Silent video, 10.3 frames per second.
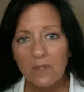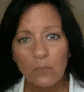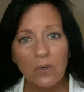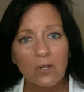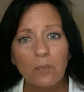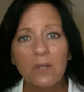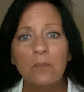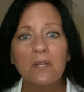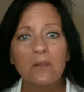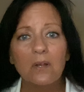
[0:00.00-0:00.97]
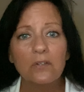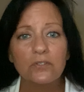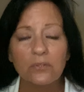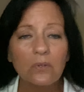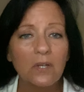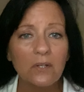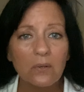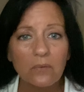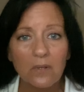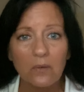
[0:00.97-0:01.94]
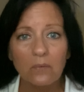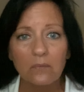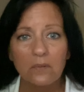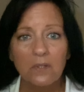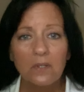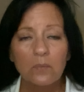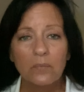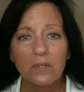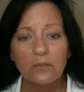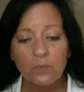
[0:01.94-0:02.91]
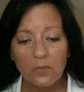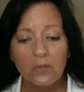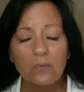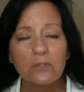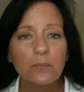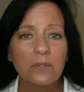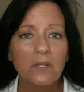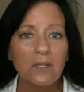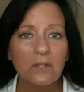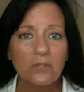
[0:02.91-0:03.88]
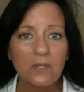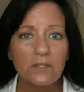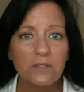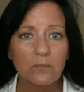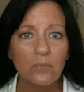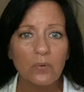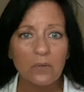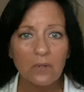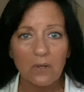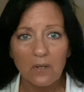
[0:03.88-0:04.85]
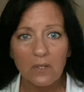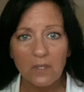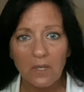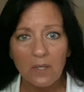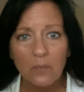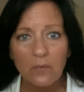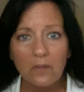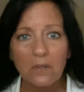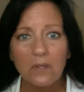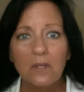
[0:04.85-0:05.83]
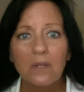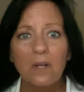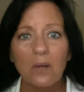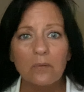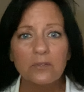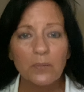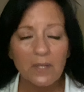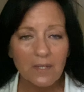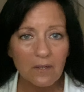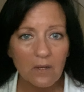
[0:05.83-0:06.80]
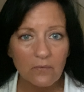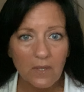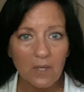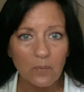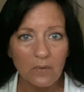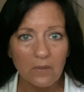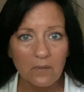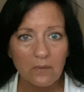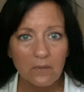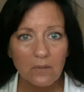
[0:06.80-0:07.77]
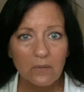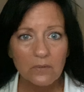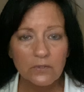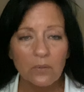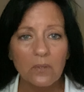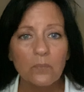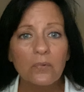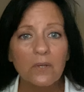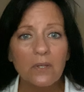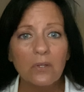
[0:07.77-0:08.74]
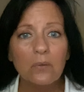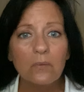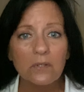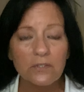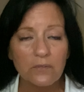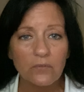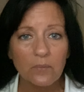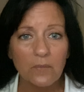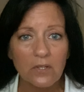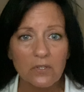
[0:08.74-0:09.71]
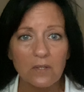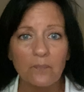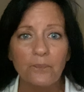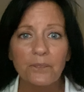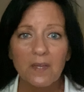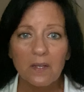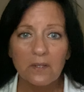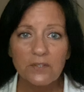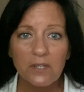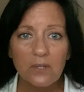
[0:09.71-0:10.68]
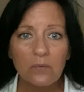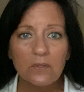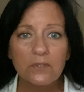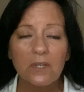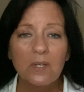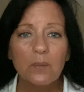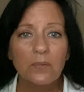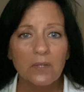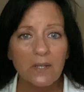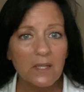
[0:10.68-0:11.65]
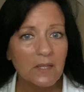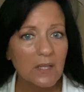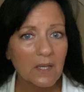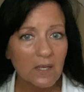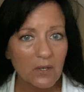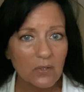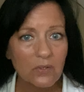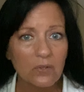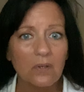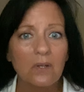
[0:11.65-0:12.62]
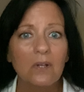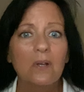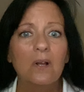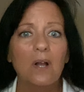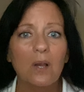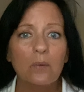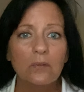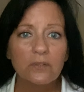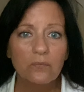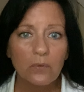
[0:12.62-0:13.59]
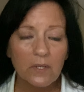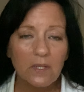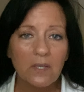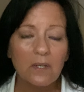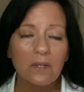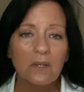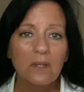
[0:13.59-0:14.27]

Mark may be a lost soul, I don't know. But as Mark was playing Jason Bourne on camera, I was playing it off camera. So I bring you this information. As he was playing that character, I was avoiding